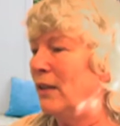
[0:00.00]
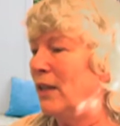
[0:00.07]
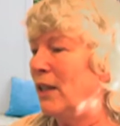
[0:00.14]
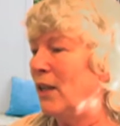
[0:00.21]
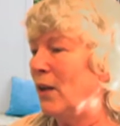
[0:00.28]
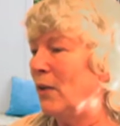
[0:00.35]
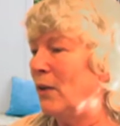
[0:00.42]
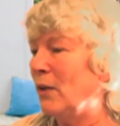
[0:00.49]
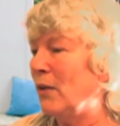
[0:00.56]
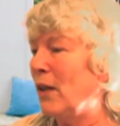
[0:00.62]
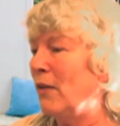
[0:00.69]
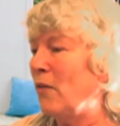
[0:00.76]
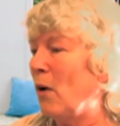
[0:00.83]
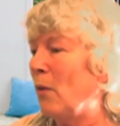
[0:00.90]

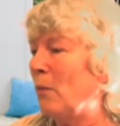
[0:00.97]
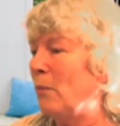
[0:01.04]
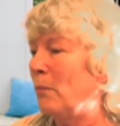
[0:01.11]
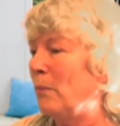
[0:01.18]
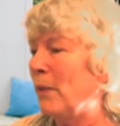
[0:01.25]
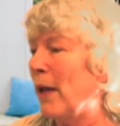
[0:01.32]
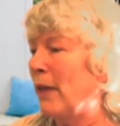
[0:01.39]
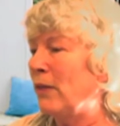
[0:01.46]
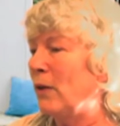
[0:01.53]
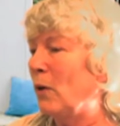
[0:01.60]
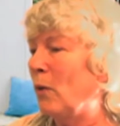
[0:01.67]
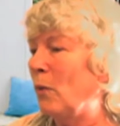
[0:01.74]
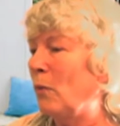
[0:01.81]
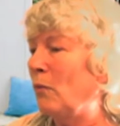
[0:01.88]
They've all got their
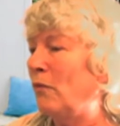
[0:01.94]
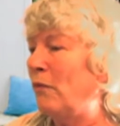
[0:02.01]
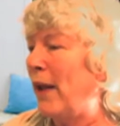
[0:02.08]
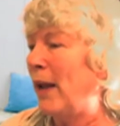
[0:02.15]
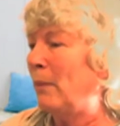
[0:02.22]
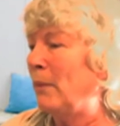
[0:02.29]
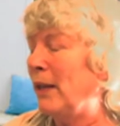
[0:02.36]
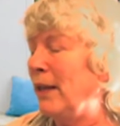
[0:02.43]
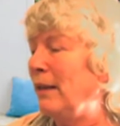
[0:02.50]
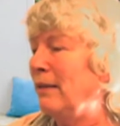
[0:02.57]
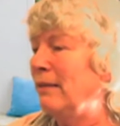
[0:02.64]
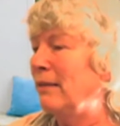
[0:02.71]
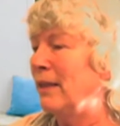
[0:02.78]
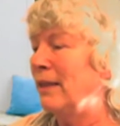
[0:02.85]
own family
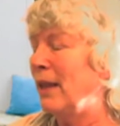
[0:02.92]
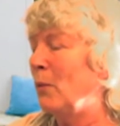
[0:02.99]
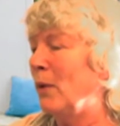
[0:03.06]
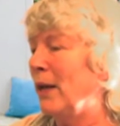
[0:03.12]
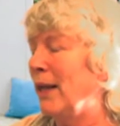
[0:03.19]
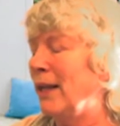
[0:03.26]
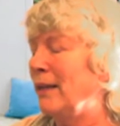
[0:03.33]
that they want to get